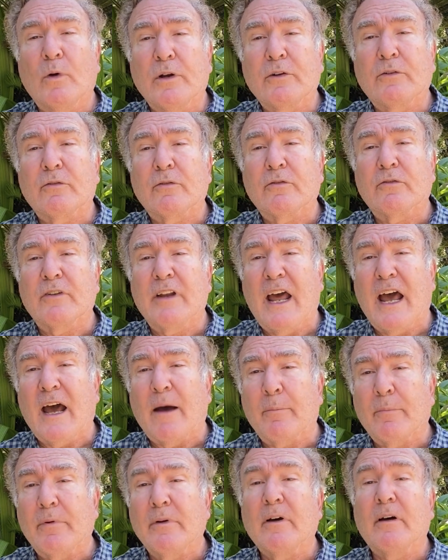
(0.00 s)
winter's
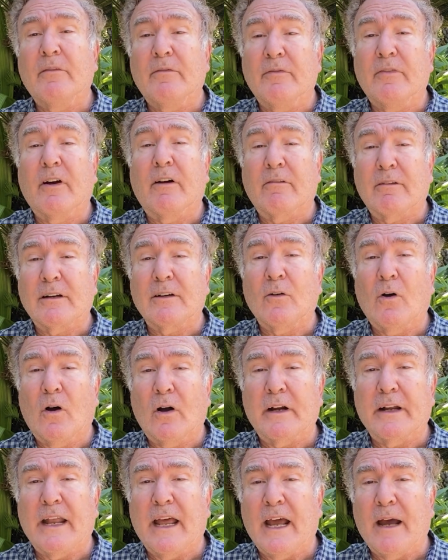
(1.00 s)
nap, a very
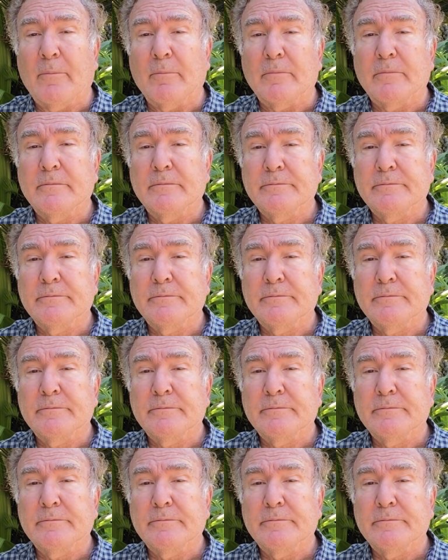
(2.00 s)
long nap.